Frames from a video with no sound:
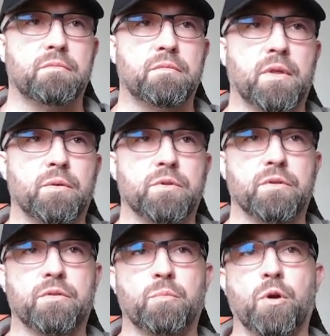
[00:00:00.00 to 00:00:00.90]

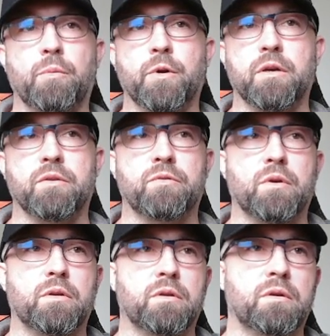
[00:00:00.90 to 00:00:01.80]
languages, the primary
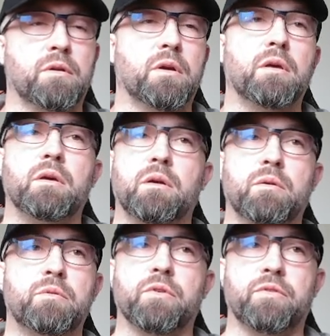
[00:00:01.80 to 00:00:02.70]
constructor,
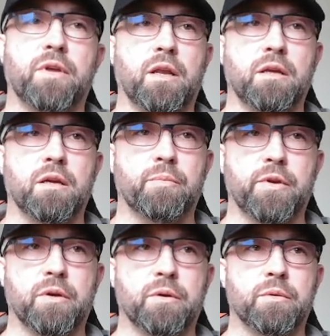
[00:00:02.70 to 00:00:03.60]
just tidying up the
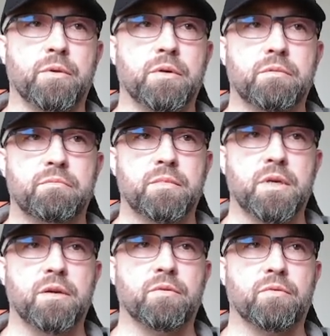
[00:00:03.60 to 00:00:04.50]
code
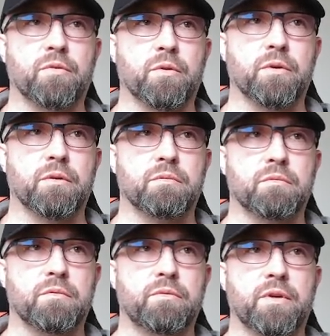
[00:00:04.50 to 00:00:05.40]
even further.
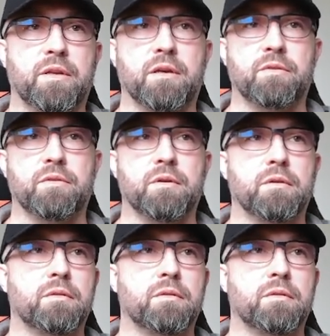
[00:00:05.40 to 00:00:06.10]
Fantastic.